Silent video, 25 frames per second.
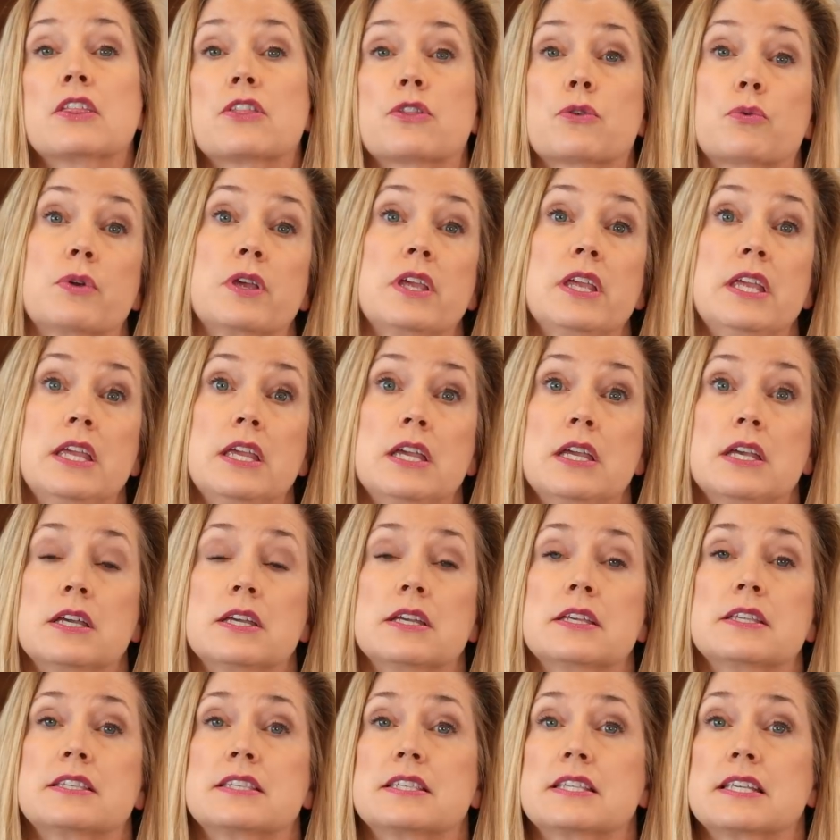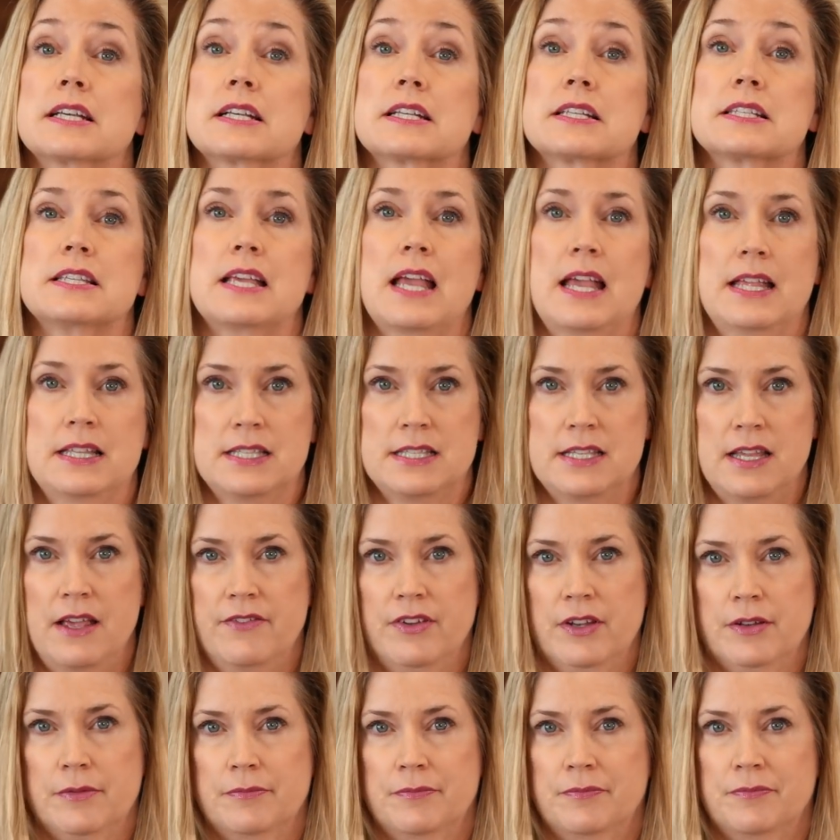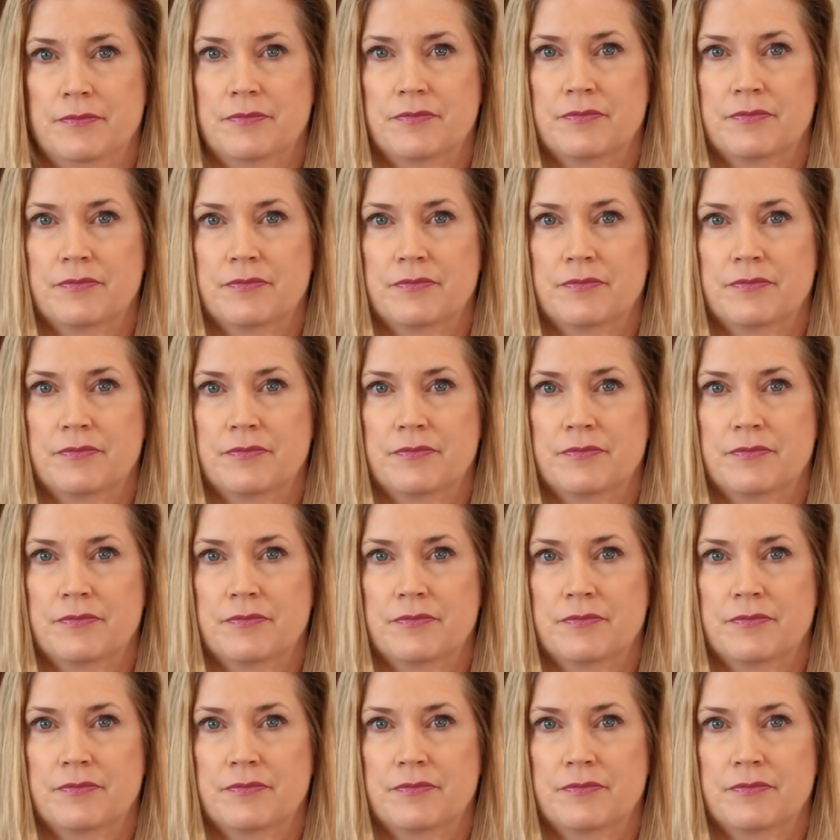three, six, and seven.